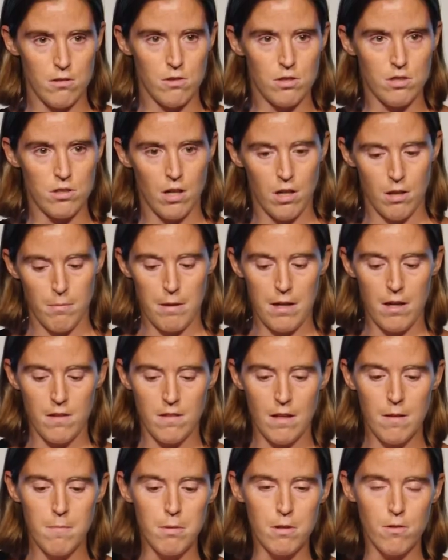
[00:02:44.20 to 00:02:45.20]
so strong
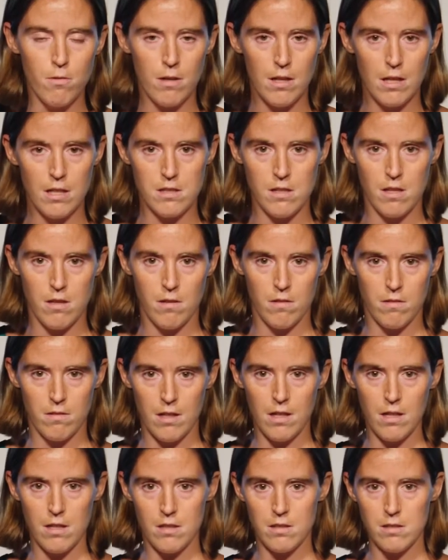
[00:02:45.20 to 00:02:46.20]
because in between each of those
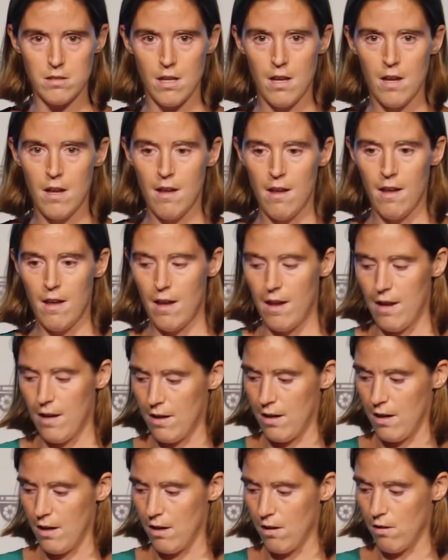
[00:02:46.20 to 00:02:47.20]
layers, it
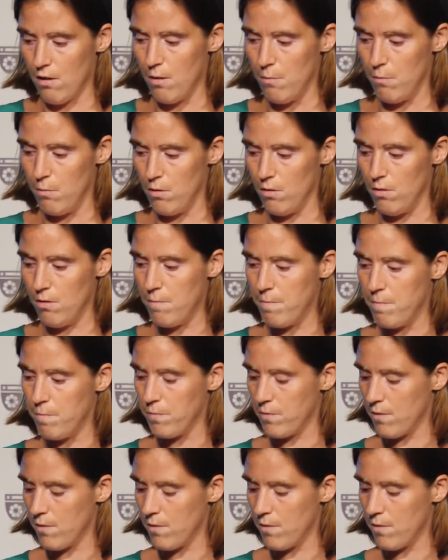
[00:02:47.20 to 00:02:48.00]
can crumble.